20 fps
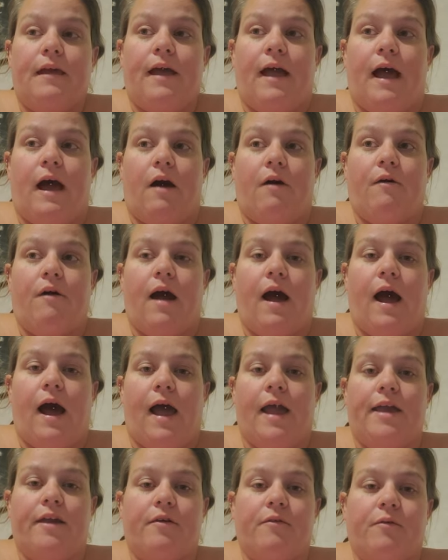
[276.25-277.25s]
how
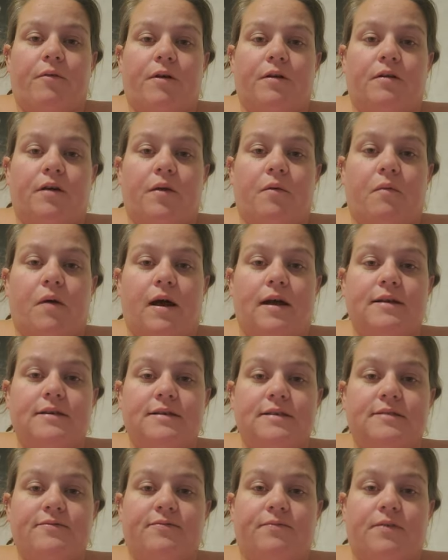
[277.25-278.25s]
high it really
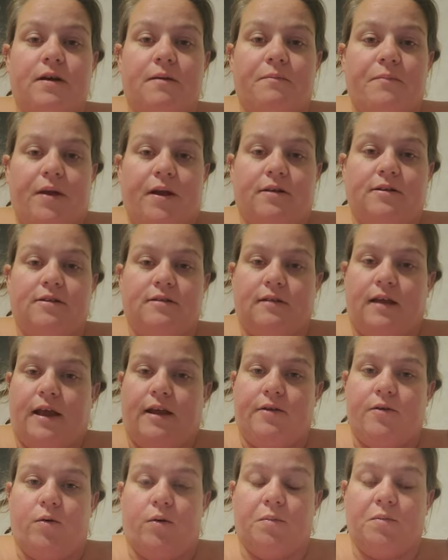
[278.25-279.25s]
was compared to
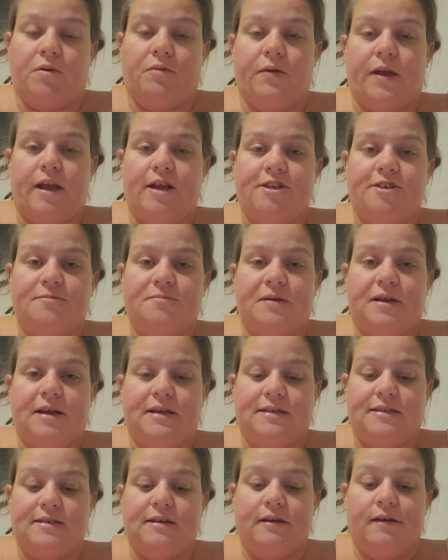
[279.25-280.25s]
like normal range
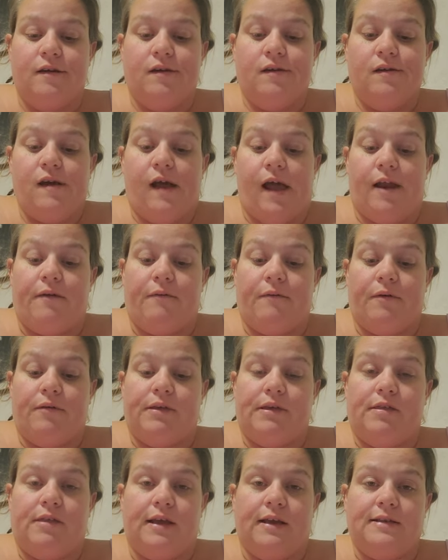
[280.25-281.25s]
because I didn't
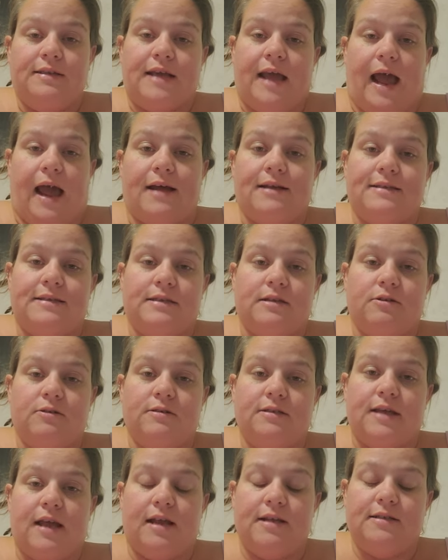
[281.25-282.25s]
really think to ask
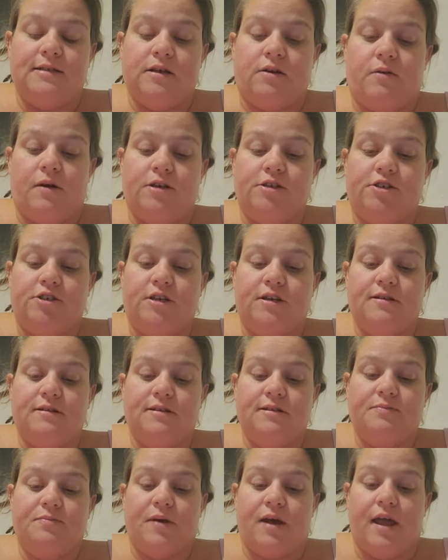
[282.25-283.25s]
those kinds of
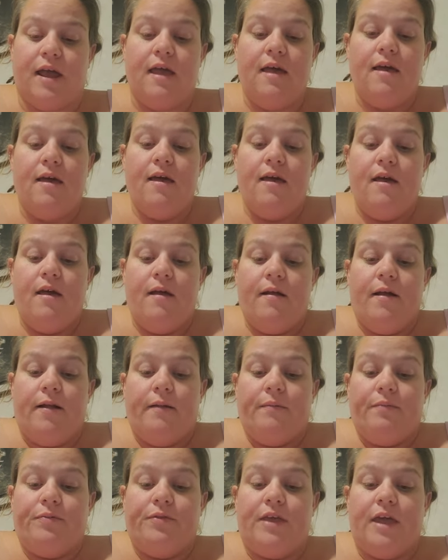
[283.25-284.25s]
questions, but
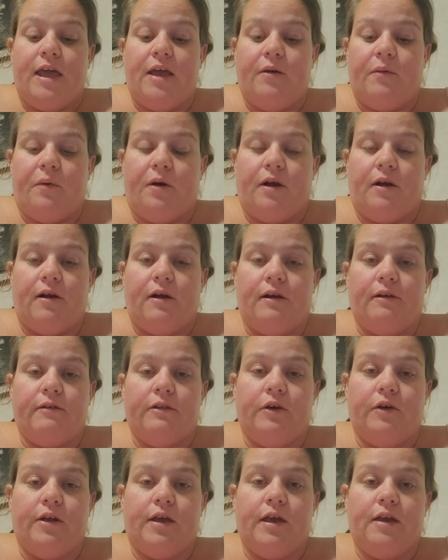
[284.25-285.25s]
they were
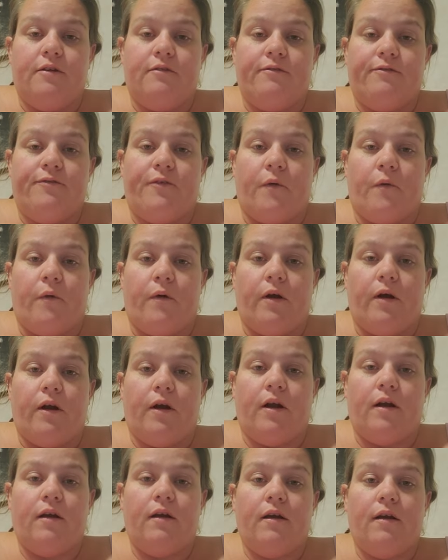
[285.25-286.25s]
looking
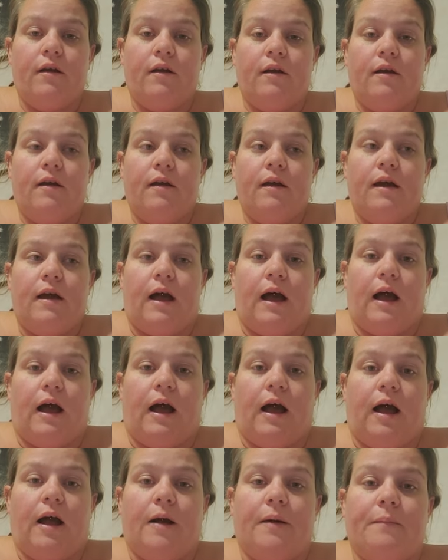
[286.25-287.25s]
for
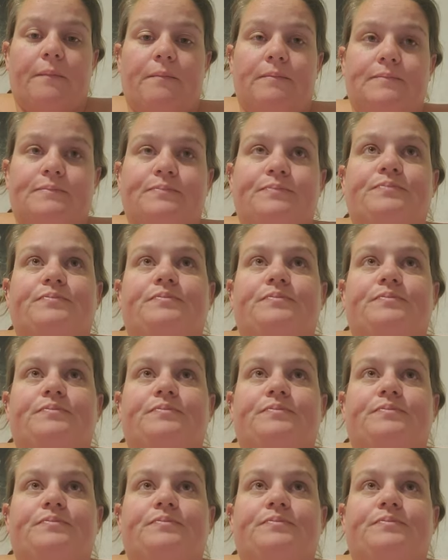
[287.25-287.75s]
um